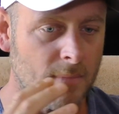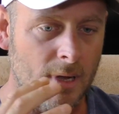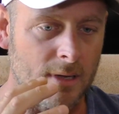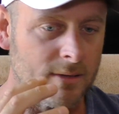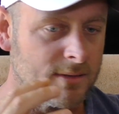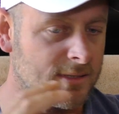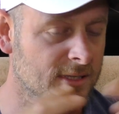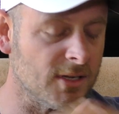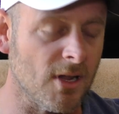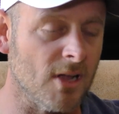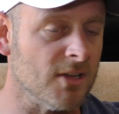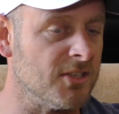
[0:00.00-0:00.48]

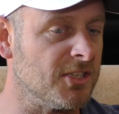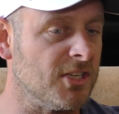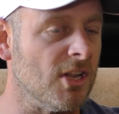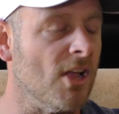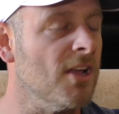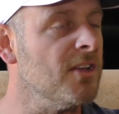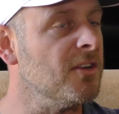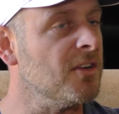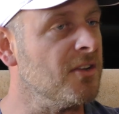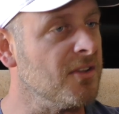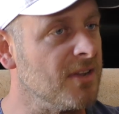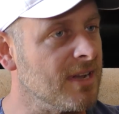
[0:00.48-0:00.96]
It's not a
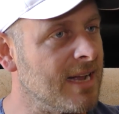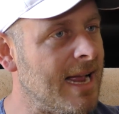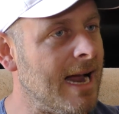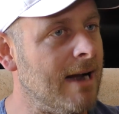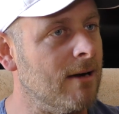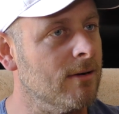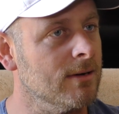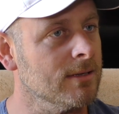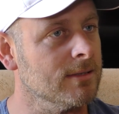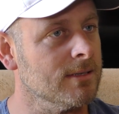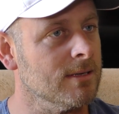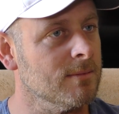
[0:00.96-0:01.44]
slight on their
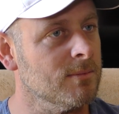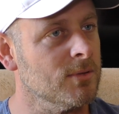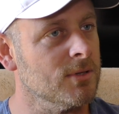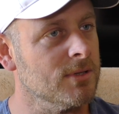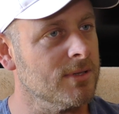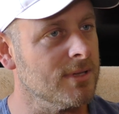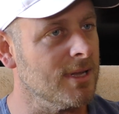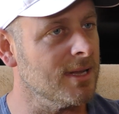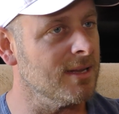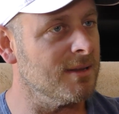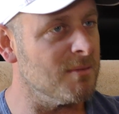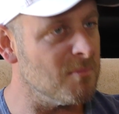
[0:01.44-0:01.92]
character,
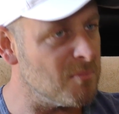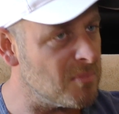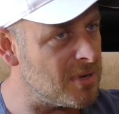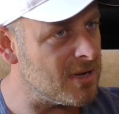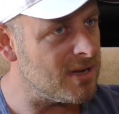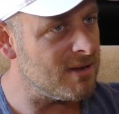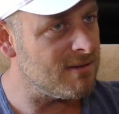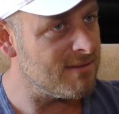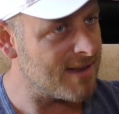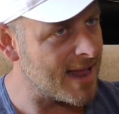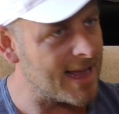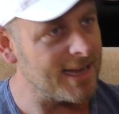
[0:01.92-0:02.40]
but they can
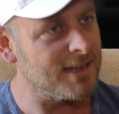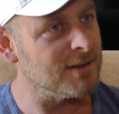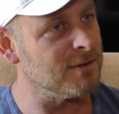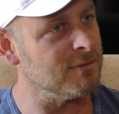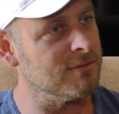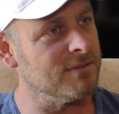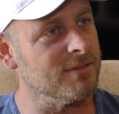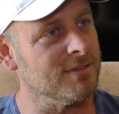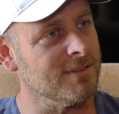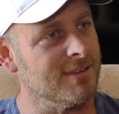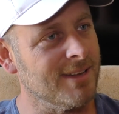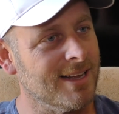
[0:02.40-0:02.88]
be
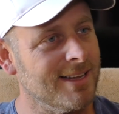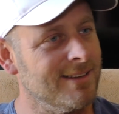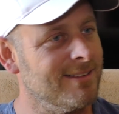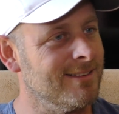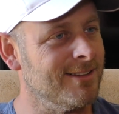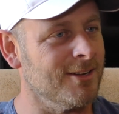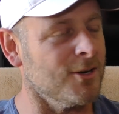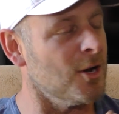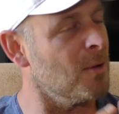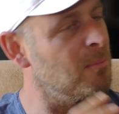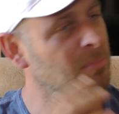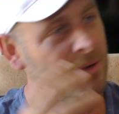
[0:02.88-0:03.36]
negative
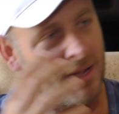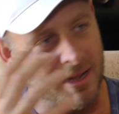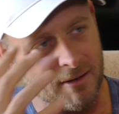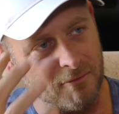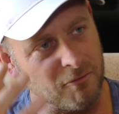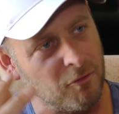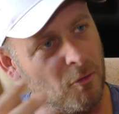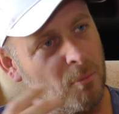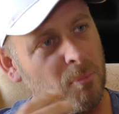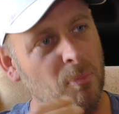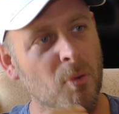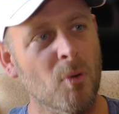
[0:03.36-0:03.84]
and they're not playing
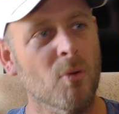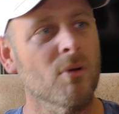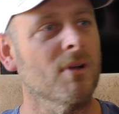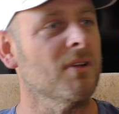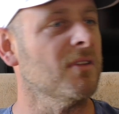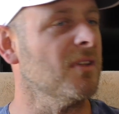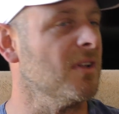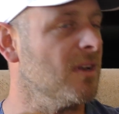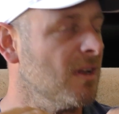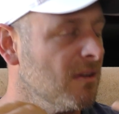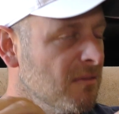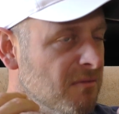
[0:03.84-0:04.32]
football
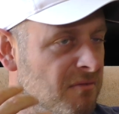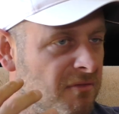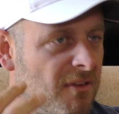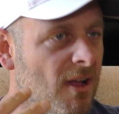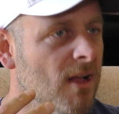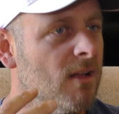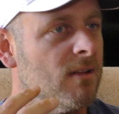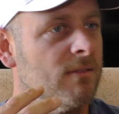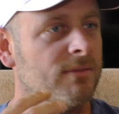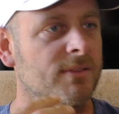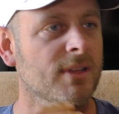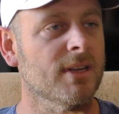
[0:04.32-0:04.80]
and they're not
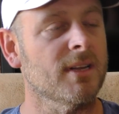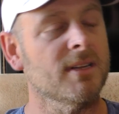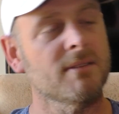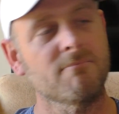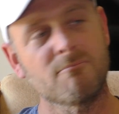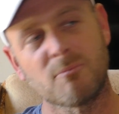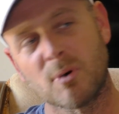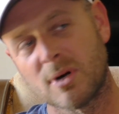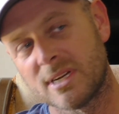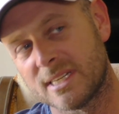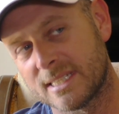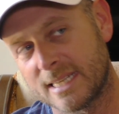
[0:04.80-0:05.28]
involved, and
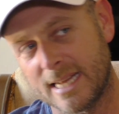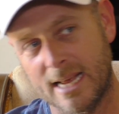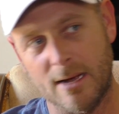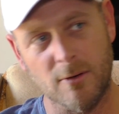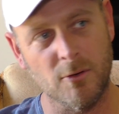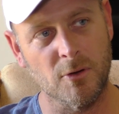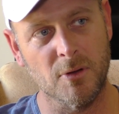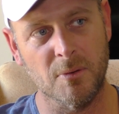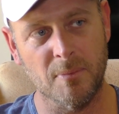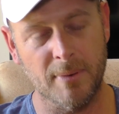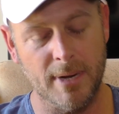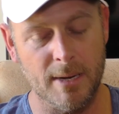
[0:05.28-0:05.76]
it brings
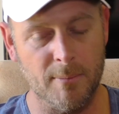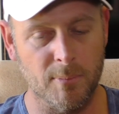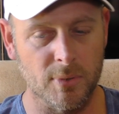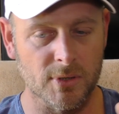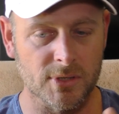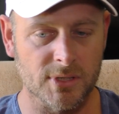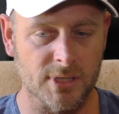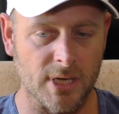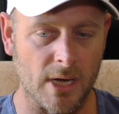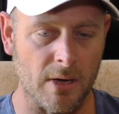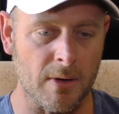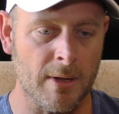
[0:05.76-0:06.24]
down other
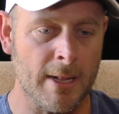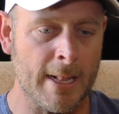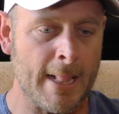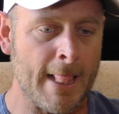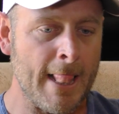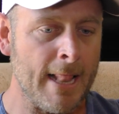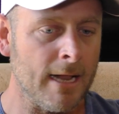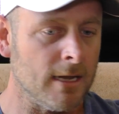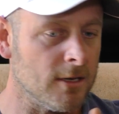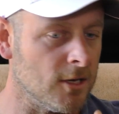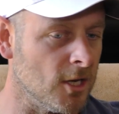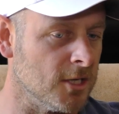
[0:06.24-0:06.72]
people. So
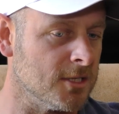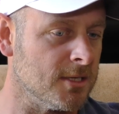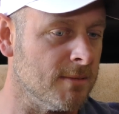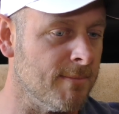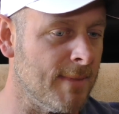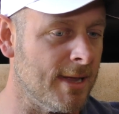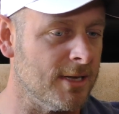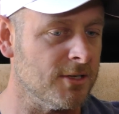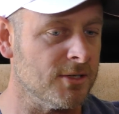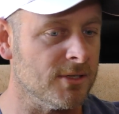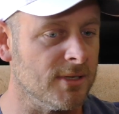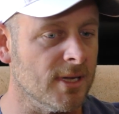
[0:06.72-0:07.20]
not to
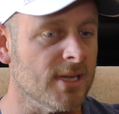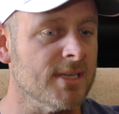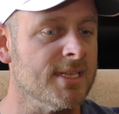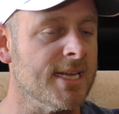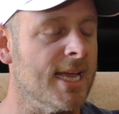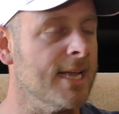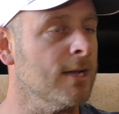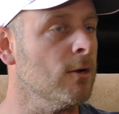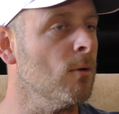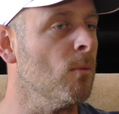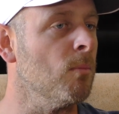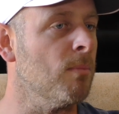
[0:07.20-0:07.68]
mention they
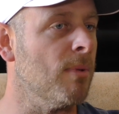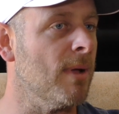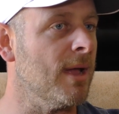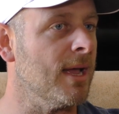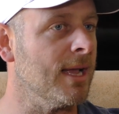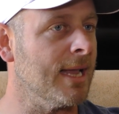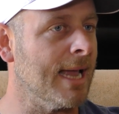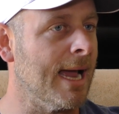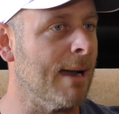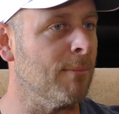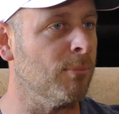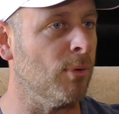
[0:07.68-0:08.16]
take up
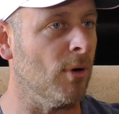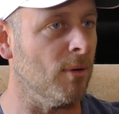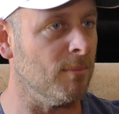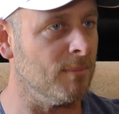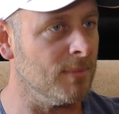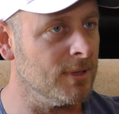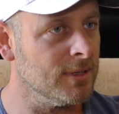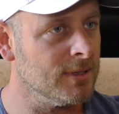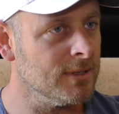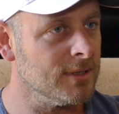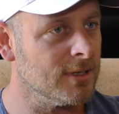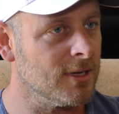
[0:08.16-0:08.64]
cap
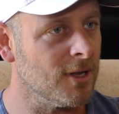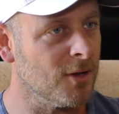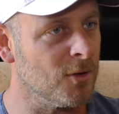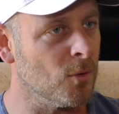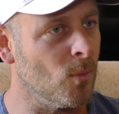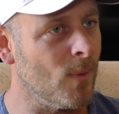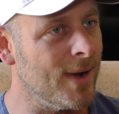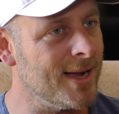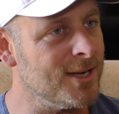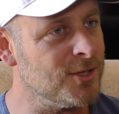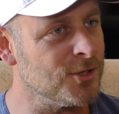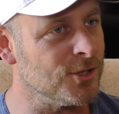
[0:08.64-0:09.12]
rep on
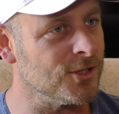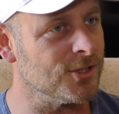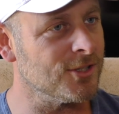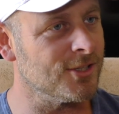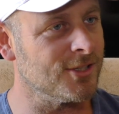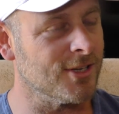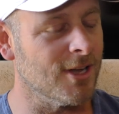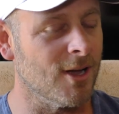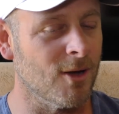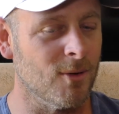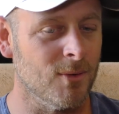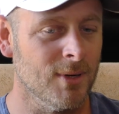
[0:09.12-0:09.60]
the wages.
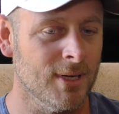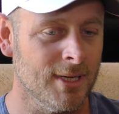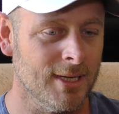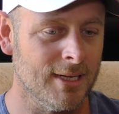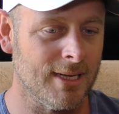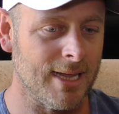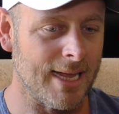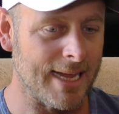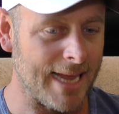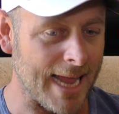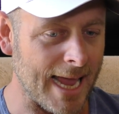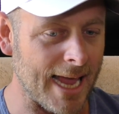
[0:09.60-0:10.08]
So
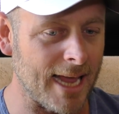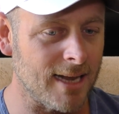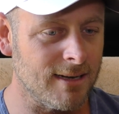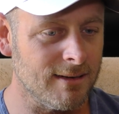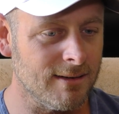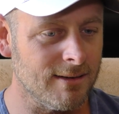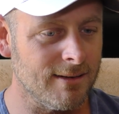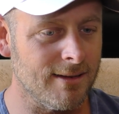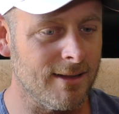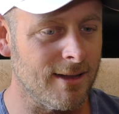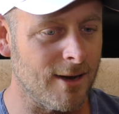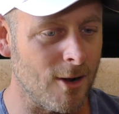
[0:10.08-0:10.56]

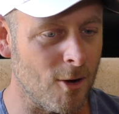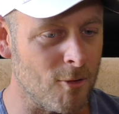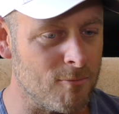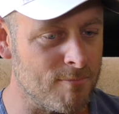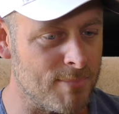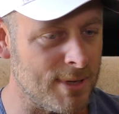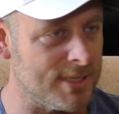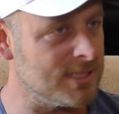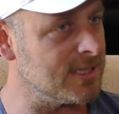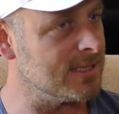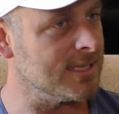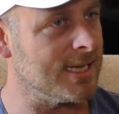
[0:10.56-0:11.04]
again, you know,
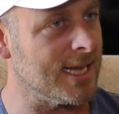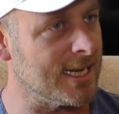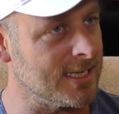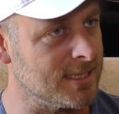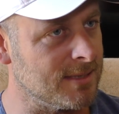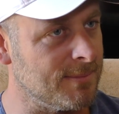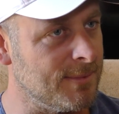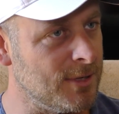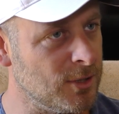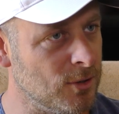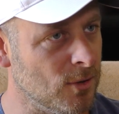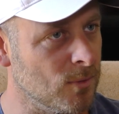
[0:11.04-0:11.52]
business has
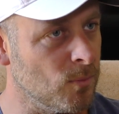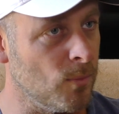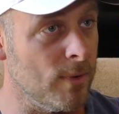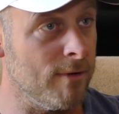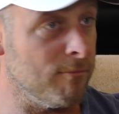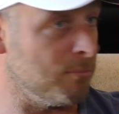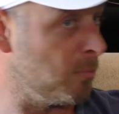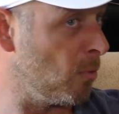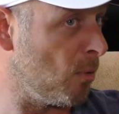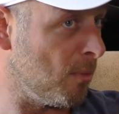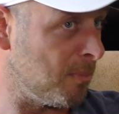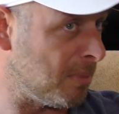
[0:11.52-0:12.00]
to be done.
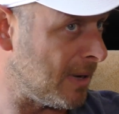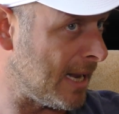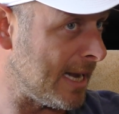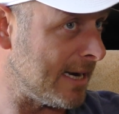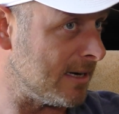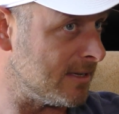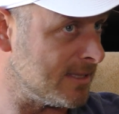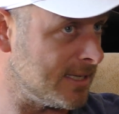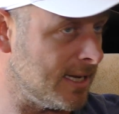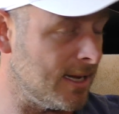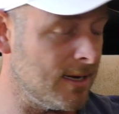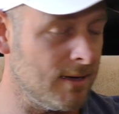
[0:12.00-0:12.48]
We've brought
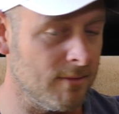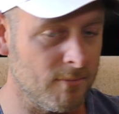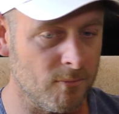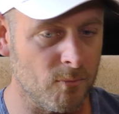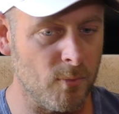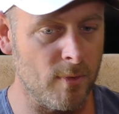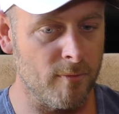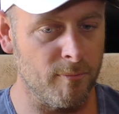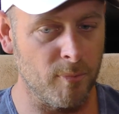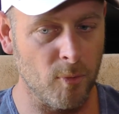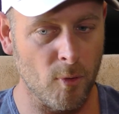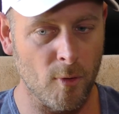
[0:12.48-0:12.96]
players in,
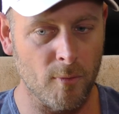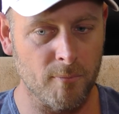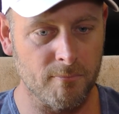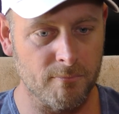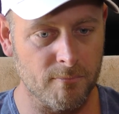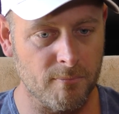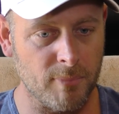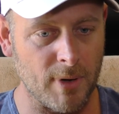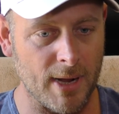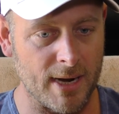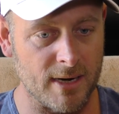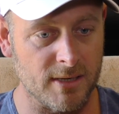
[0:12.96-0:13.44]
and we've
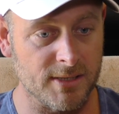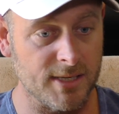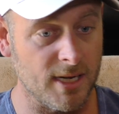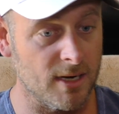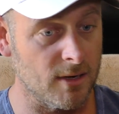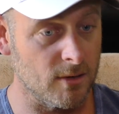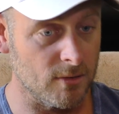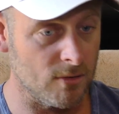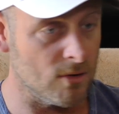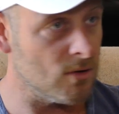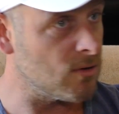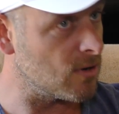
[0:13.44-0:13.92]
brought players in
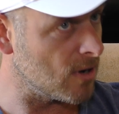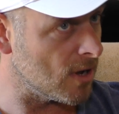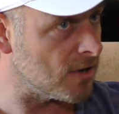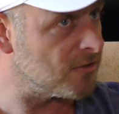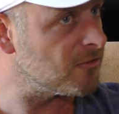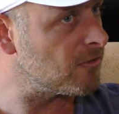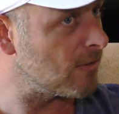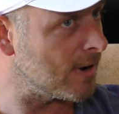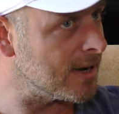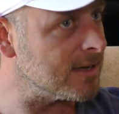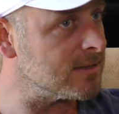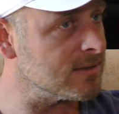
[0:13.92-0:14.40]
on good
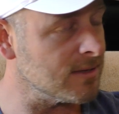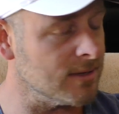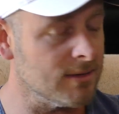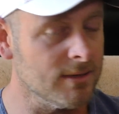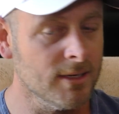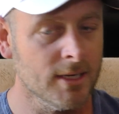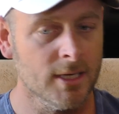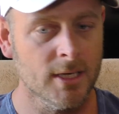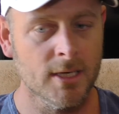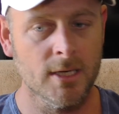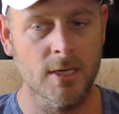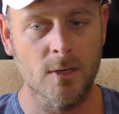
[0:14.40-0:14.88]
contracts, and
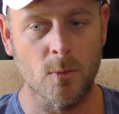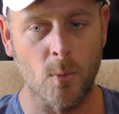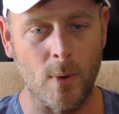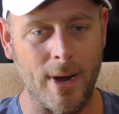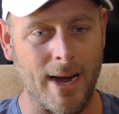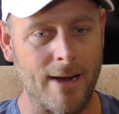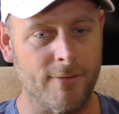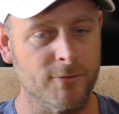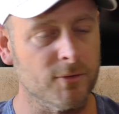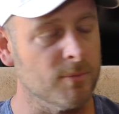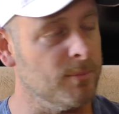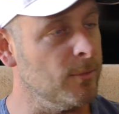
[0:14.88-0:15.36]
we
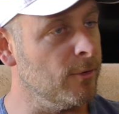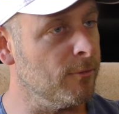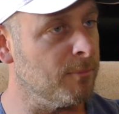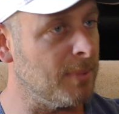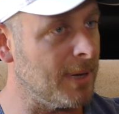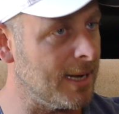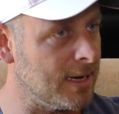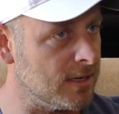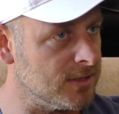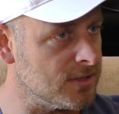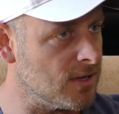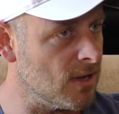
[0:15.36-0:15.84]
have to move
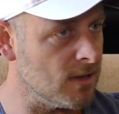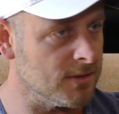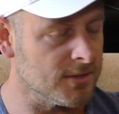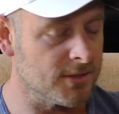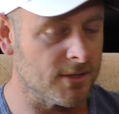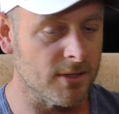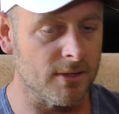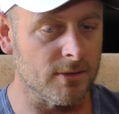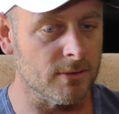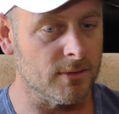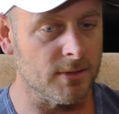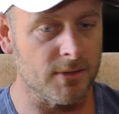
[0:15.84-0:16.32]
players on.
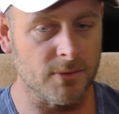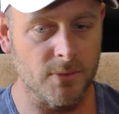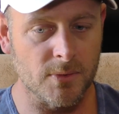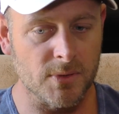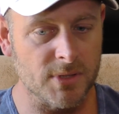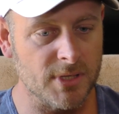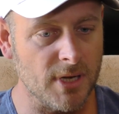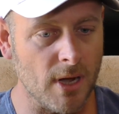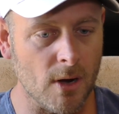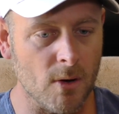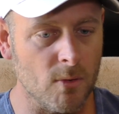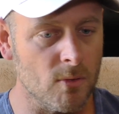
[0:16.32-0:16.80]
So
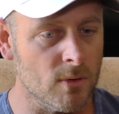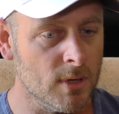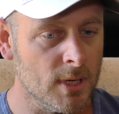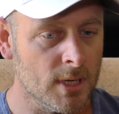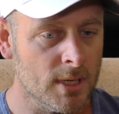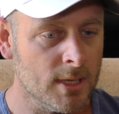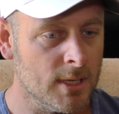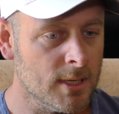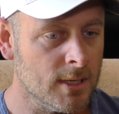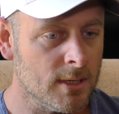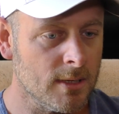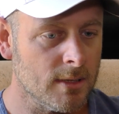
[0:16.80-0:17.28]

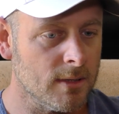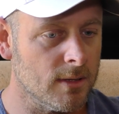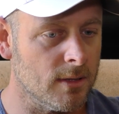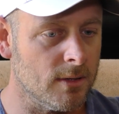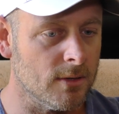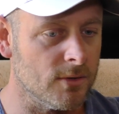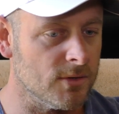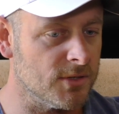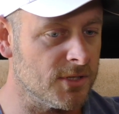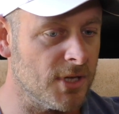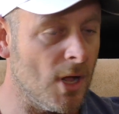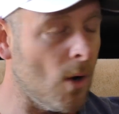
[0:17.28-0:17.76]

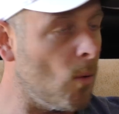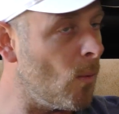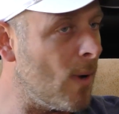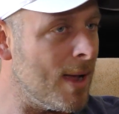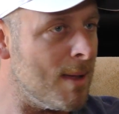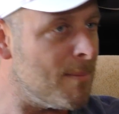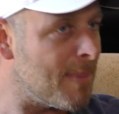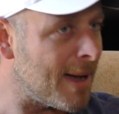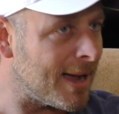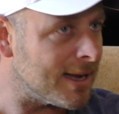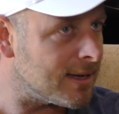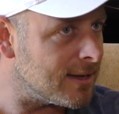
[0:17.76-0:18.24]
there is no
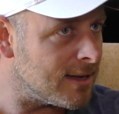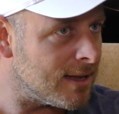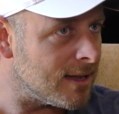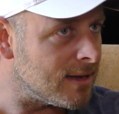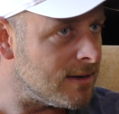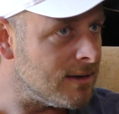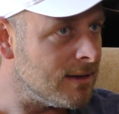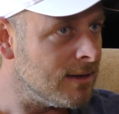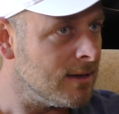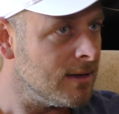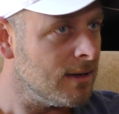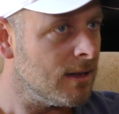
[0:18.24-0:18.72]
way back
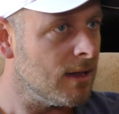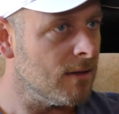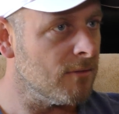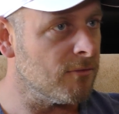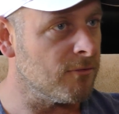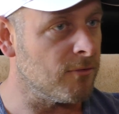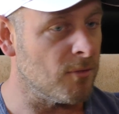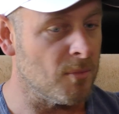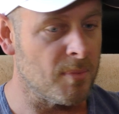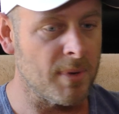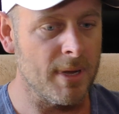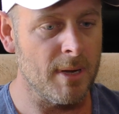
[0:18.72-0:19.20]
in
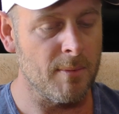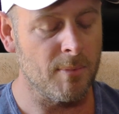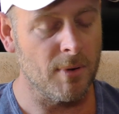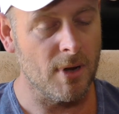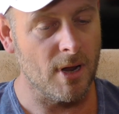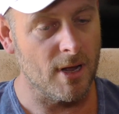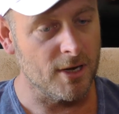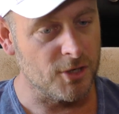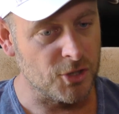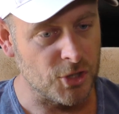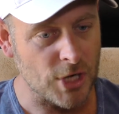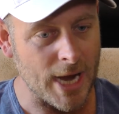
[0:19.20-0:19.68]
for people
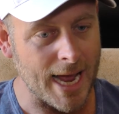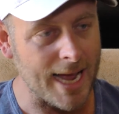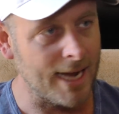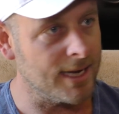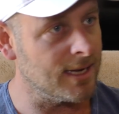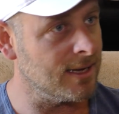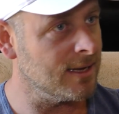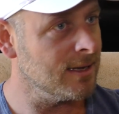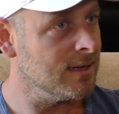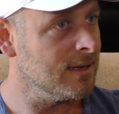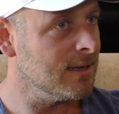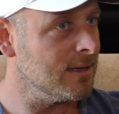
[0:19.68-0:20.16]
like Shaq,